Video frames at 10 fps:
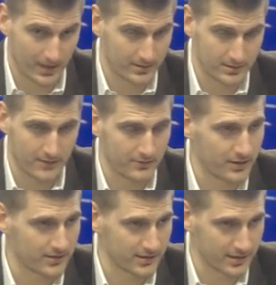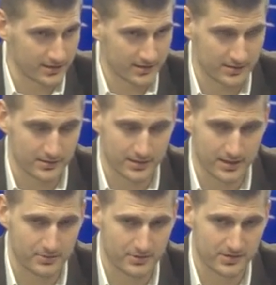Tough loss against the
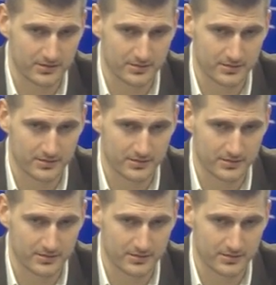Clippers